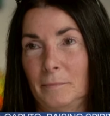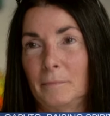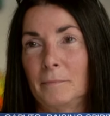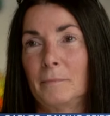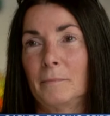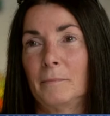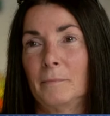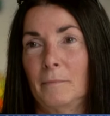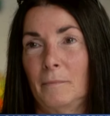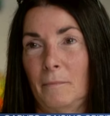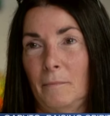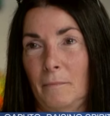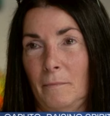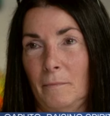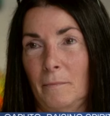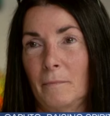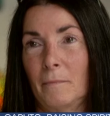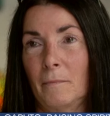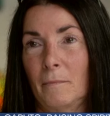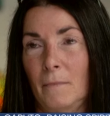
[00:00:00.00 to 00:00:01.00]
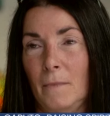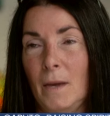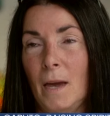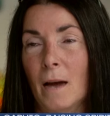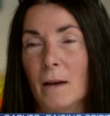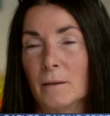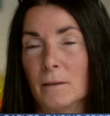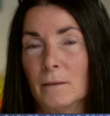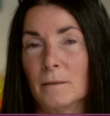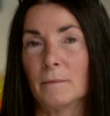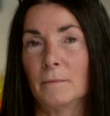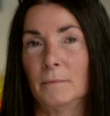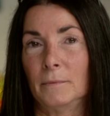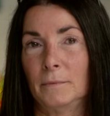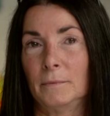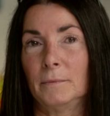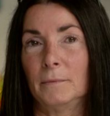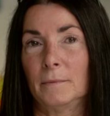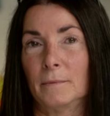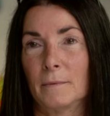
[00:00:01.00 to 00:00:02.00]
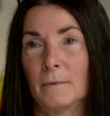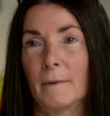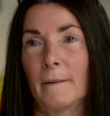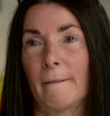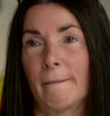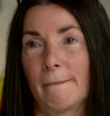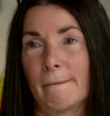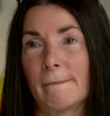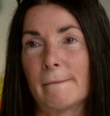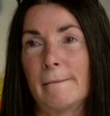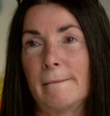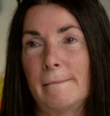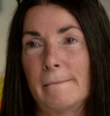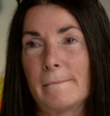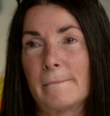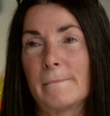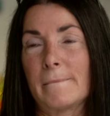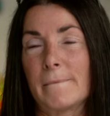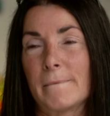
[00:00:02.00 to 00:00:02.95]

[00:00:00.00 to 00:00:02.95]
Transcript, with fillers: every day. Um, and, you know, you get to see